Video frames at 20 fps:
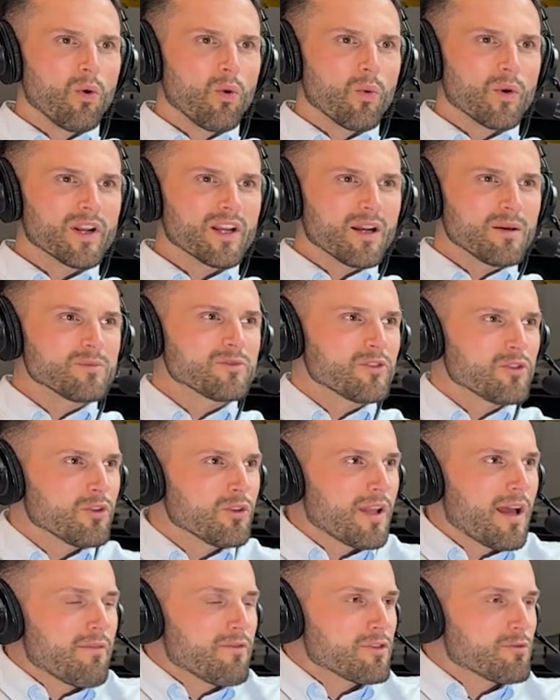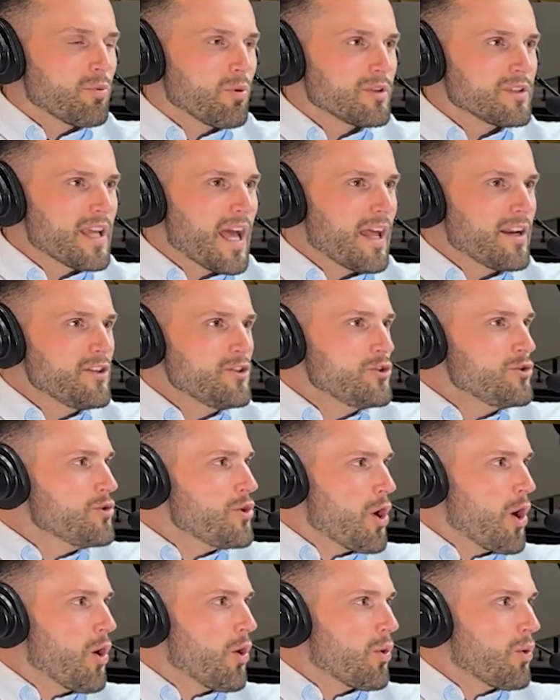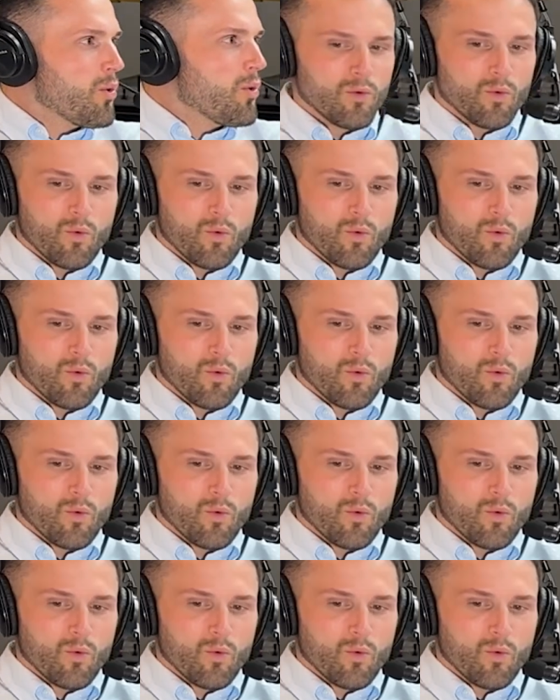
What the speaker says: When it comes to your leverage points, how did you know